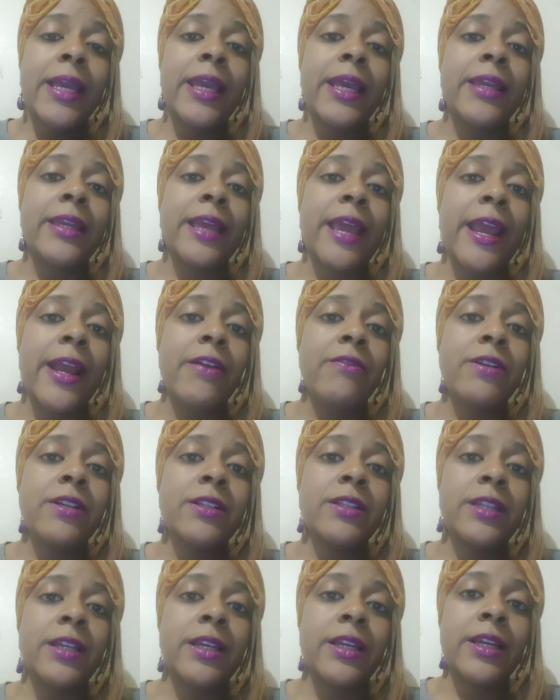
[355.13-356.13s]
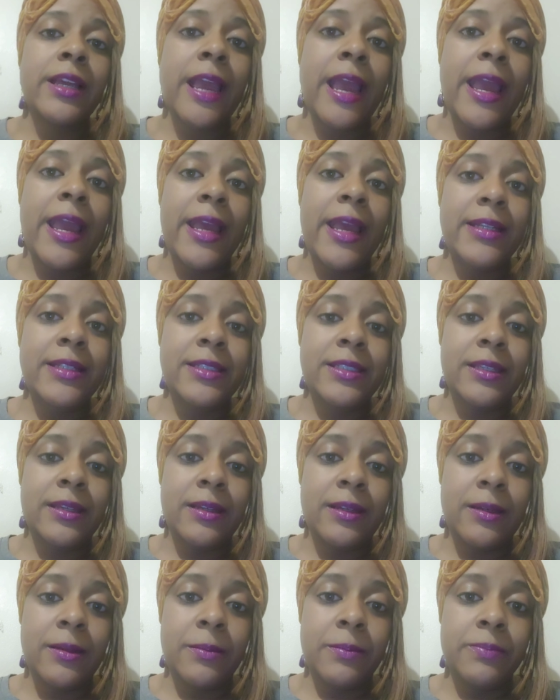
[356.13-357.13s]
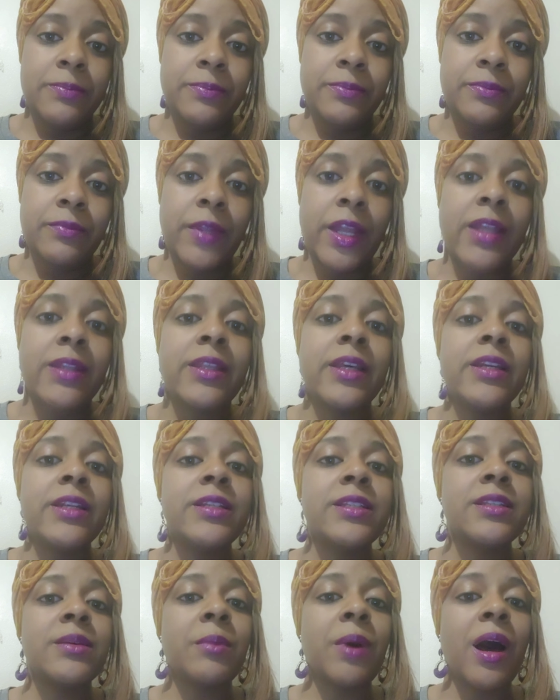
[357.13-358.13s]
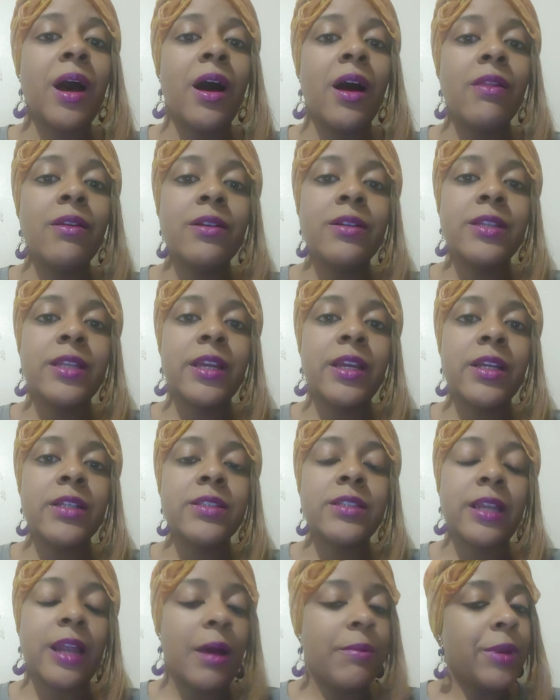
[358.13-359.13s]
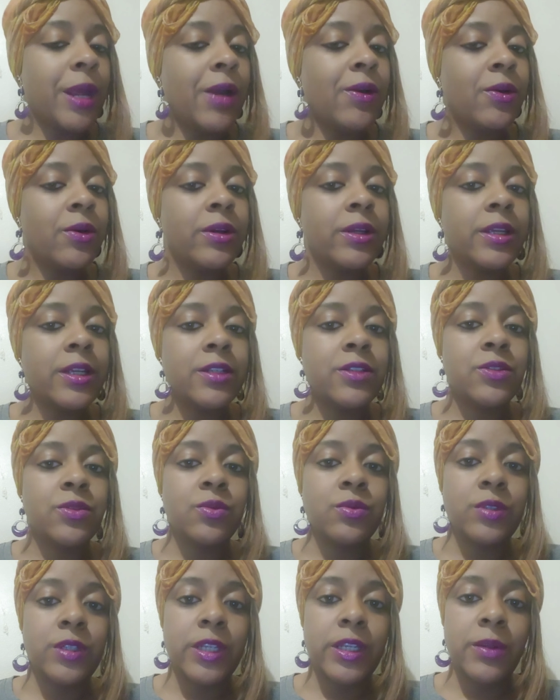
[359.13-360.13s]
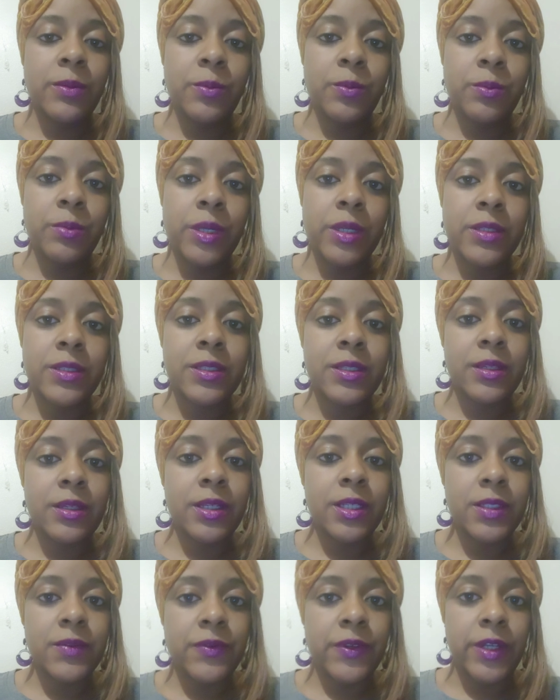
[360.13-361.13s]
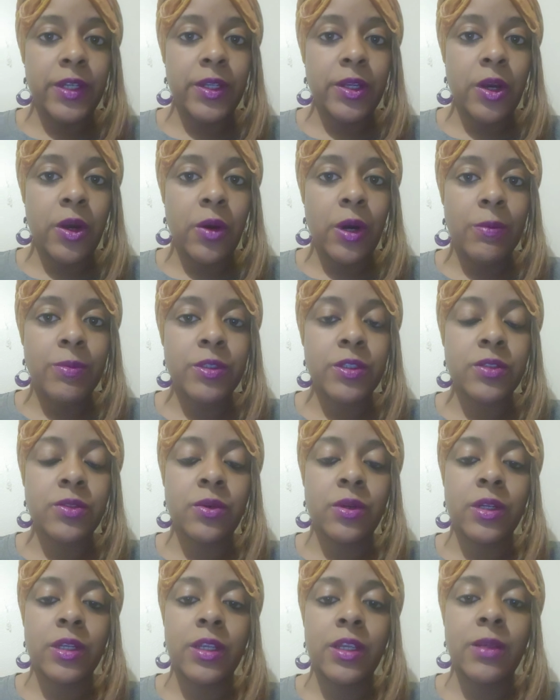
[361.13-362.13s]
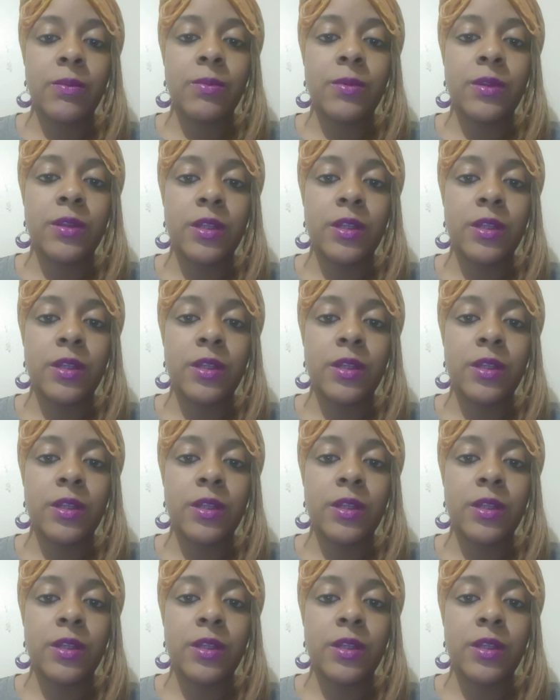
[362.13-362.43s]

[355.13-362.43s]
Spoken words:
And everything adds up. And then it's some other things that I'm not going to get too deep into this video. I'm just going to keep